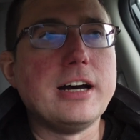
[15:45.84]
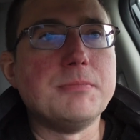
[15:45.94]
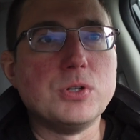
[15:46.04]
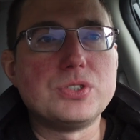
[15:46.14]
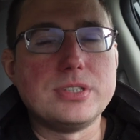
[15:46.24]

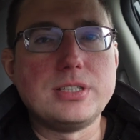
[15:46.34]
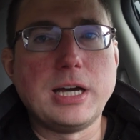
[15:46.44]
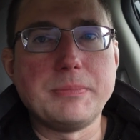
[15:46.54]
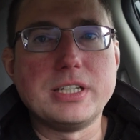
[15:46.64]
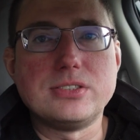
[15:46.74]
most of the
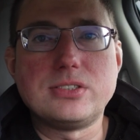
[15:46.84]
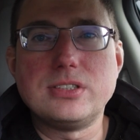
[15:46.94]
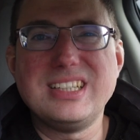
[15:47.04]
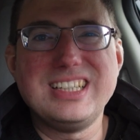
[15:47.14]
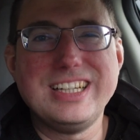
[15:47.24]
time
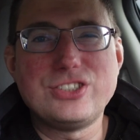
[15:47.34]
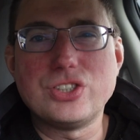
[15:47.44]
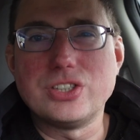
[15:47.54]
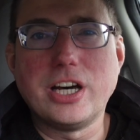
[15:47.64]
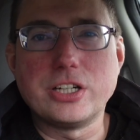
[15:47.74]
because it's
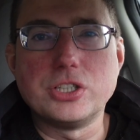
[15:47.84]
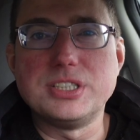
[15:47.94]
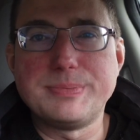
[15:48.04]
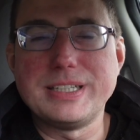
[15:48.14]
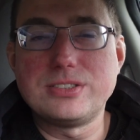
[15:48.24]
just not a
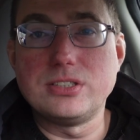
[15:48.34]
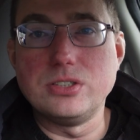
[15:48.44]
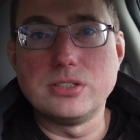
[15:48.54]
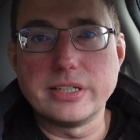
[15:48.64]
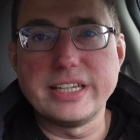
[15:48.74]
good space to
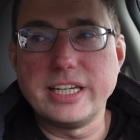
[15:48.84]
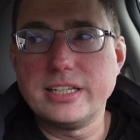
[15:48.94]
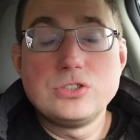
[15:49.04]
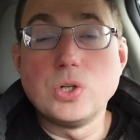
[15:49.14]
do cooking in.